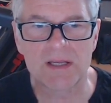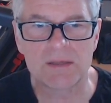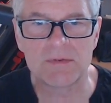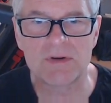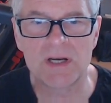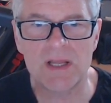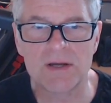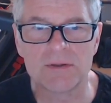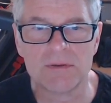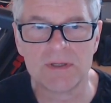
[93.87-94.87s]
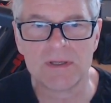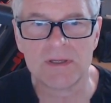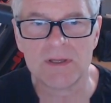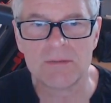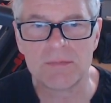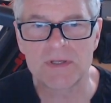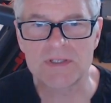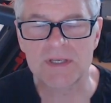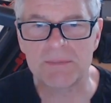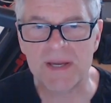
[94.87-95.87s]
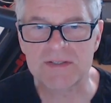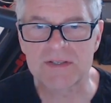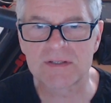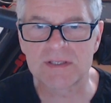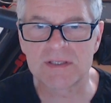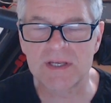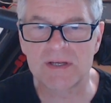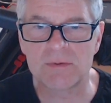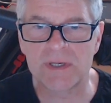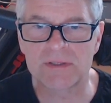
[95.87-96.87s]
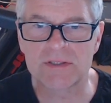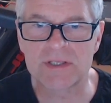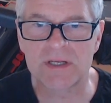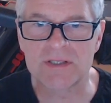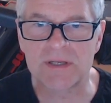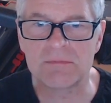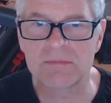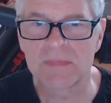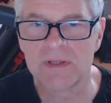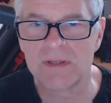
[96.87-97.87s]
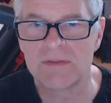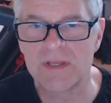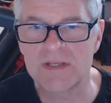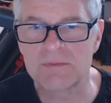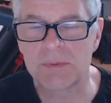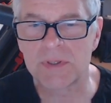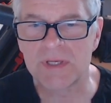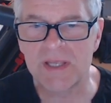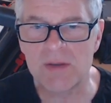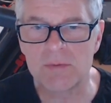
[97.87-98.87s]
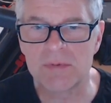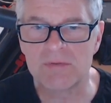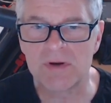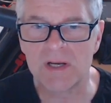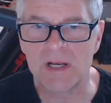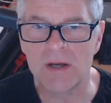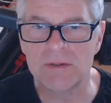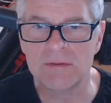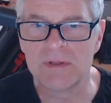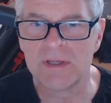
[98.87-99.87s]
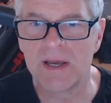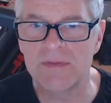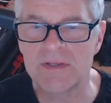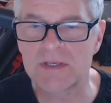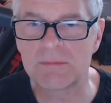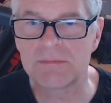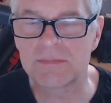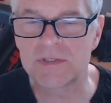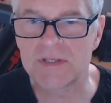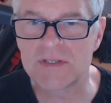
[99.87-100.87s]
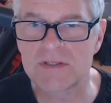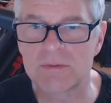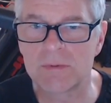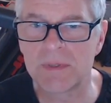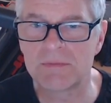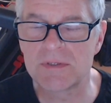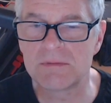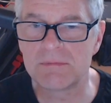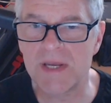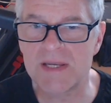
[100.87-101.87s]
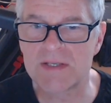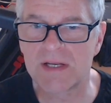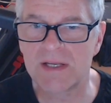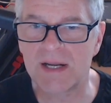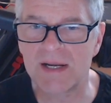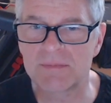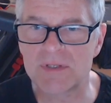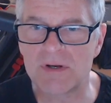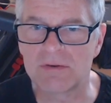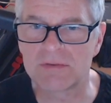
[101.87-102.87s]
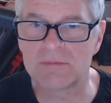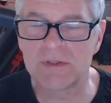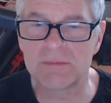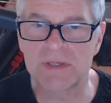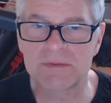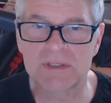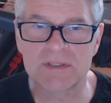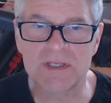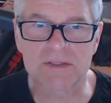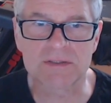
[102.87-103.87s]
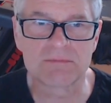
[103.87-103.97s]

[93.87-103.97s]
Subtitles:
It'll be very low. Because the capacitor is going to take a while to charge up, this point here will be very low, and this transistor will be basically clamped off and won't be able to conduct.